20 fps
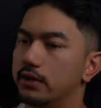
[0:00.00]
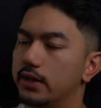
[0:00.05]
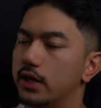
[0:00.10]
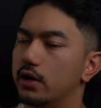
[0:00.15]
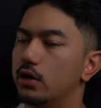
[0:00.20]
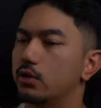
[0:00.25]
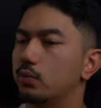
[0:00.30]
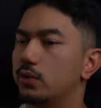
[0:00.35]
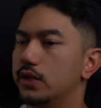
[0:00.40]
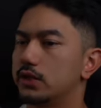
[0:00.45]

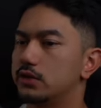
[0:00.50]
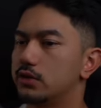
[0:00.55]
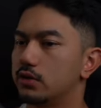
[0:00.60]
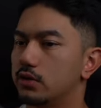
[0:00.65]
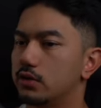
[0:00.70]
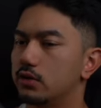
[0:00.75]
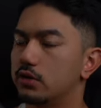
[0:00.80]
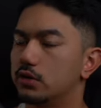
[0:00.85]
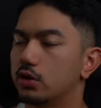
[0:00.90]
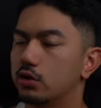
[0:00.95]
Then on week
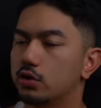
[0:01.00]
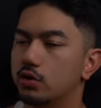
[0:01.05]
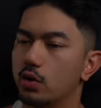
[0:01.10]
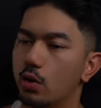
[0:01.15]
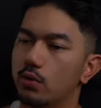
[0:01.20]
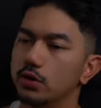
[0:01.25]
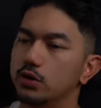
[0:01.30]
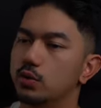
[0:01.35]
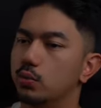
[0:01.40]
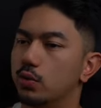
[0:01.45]
two, you're
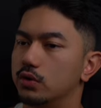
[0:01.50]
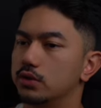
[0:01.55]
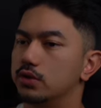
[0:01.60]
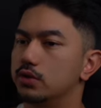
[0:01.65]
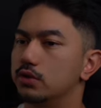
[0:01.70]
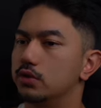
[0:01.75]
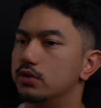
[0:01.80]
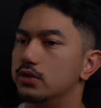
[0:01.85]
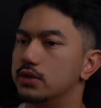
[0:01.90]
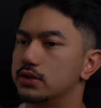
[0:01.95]
going to want
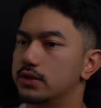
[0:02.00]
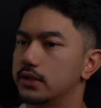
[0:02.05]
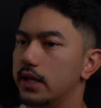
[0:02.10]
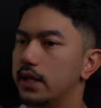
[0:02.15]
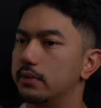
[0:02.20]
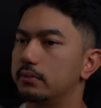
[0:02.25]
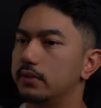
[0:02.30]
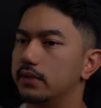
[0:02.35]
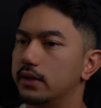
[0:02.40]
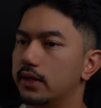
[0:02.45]
to do the
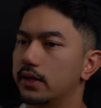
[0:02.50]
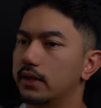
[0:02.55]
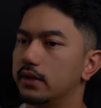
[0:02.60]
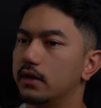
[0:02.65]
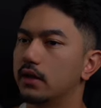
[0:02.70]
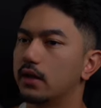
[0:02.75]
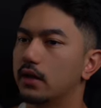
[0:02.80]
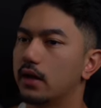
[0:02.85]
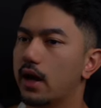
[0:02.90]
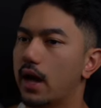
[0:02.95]
same
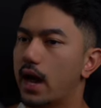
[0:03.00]
thing,